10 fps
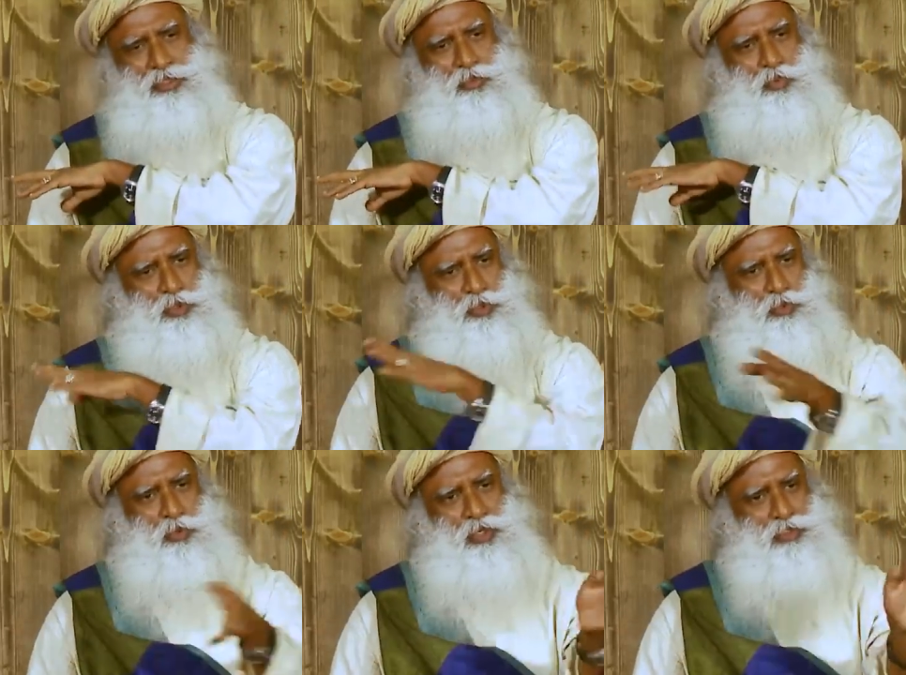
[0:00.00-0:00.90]
in what you
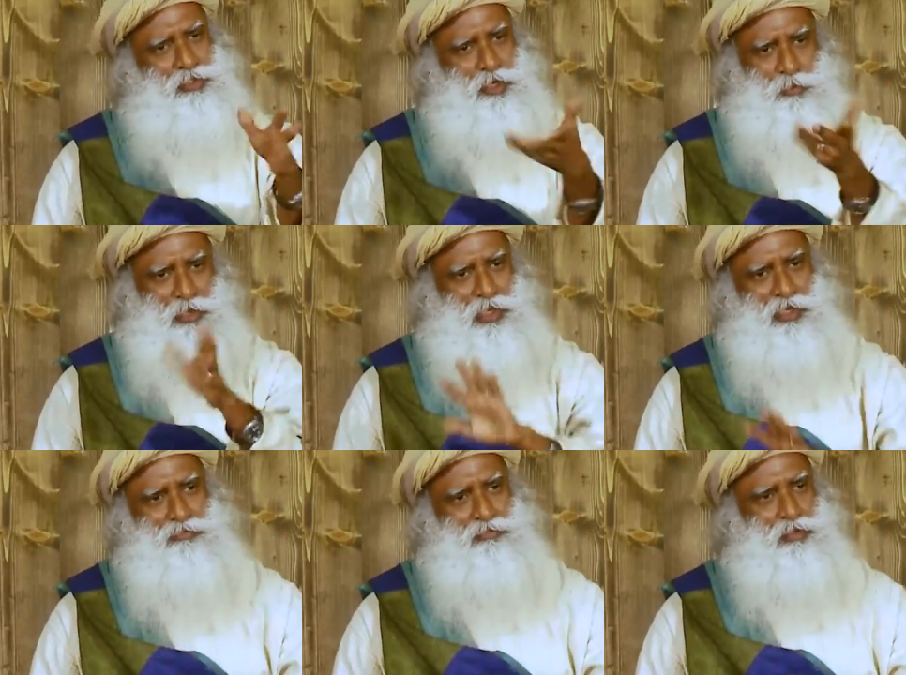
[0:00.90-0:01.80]
call as normal
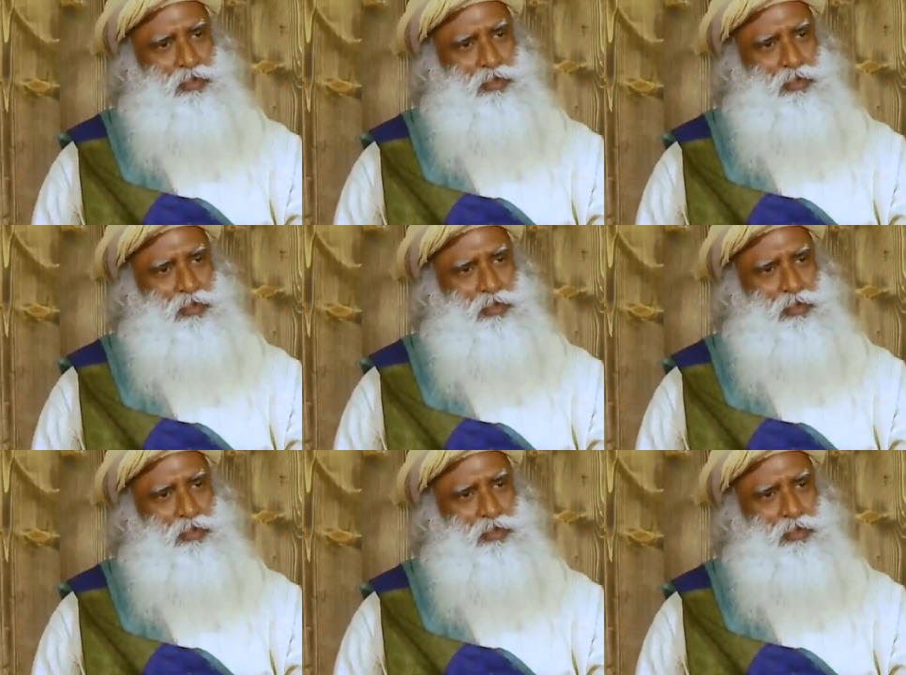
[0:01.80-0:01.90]
life.